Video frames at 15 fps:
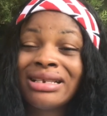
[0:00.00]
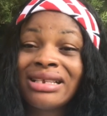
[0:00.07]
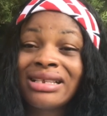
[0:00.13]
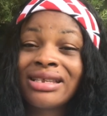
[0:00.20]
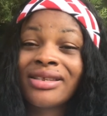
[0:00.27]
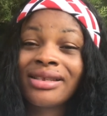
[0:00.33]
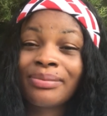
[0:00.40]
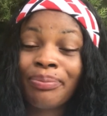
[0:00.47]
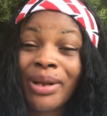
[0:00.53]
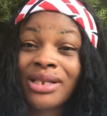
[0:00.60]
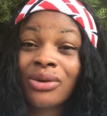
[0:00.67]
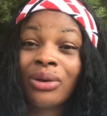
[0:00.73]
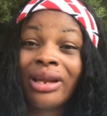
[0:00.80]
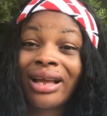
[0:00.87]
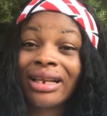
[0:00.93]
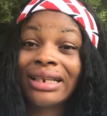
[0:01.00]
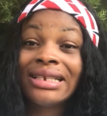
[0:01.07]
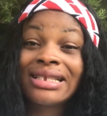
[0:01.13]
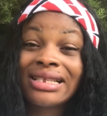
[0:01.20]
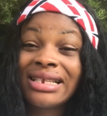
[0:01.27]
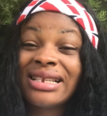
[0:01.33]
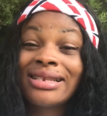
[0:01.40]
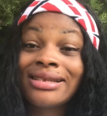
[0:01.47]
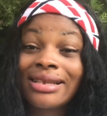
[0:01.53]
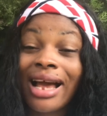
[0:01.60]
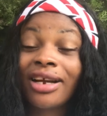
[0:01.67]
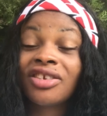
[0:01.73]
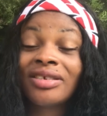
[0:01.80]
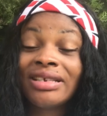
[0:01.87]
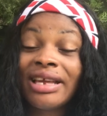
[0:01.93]
This particular cleansing is
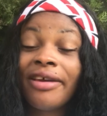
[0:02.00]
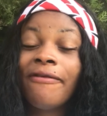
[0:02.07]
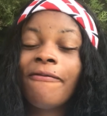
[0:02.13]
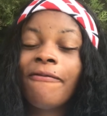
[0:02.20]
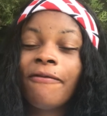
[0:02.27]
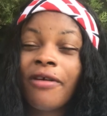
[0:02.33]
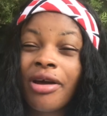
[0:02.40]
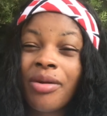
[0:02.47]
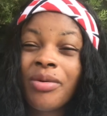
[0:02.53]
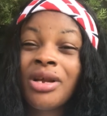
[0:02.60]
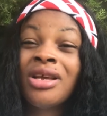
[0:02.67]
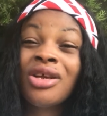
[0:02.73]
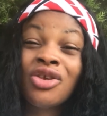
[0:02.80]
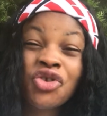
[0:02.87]
actually a very